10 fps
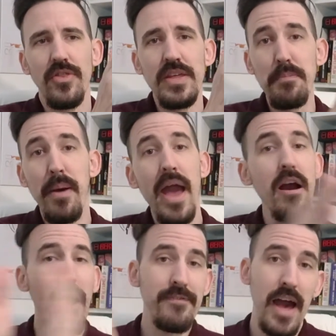the
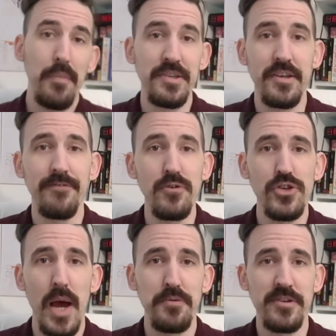payoff happens a
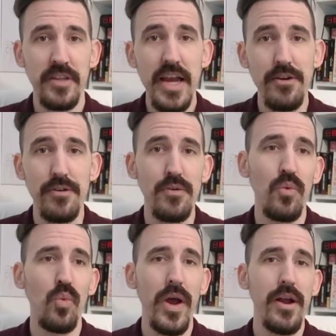few chapters
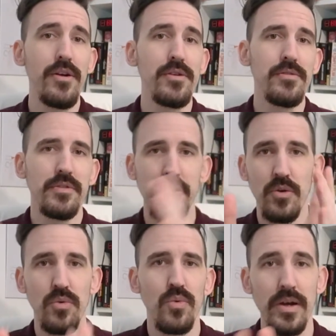later where,
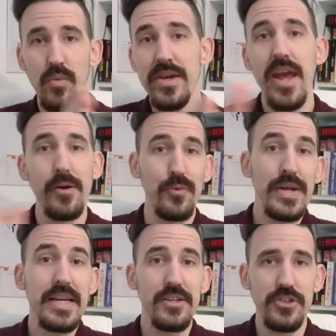we can't
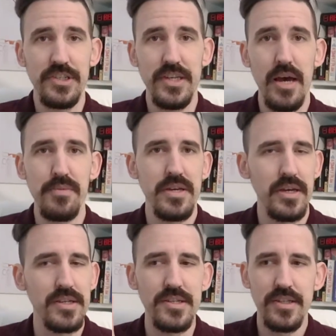read it just yet
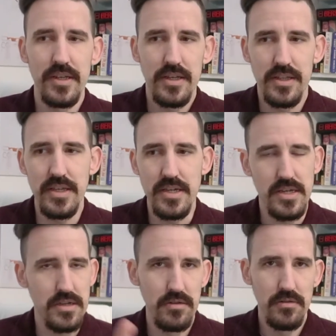because
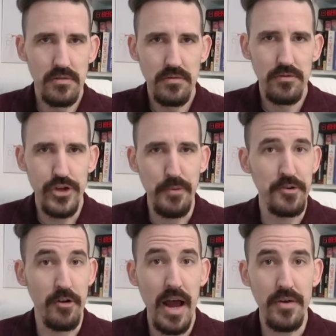the
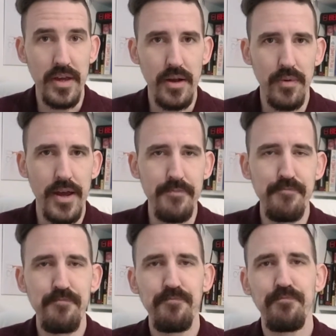chapters aren't out yet,
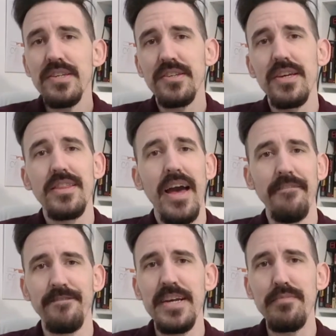right? Obviously,
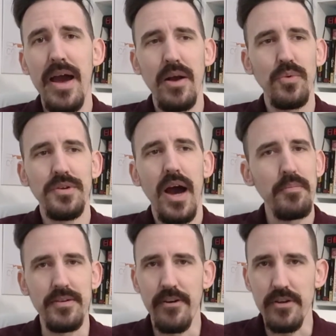that feedback would
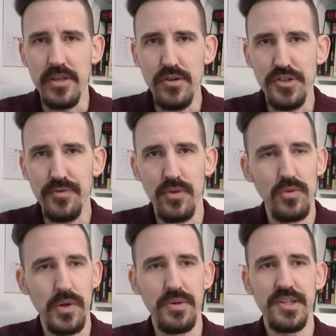not be very
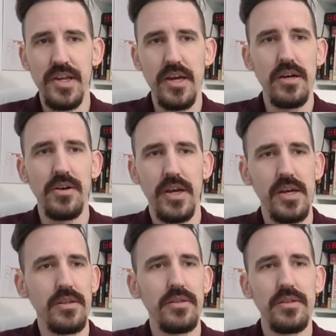useful. We would say,
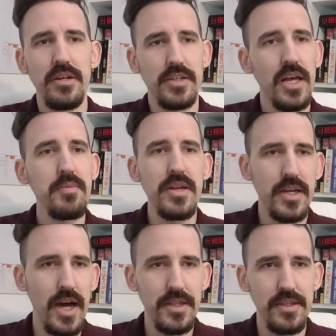okay, they're telling
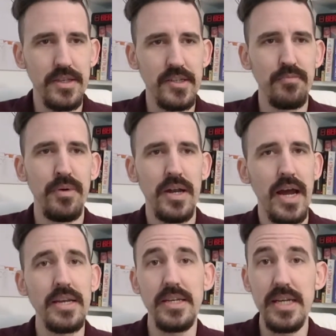me to cut this,
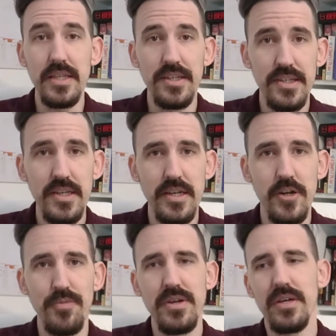but I need this in
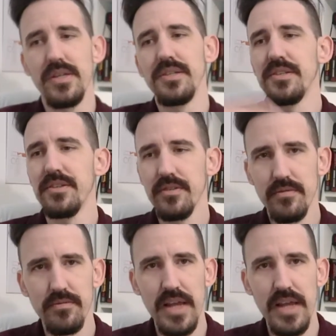here because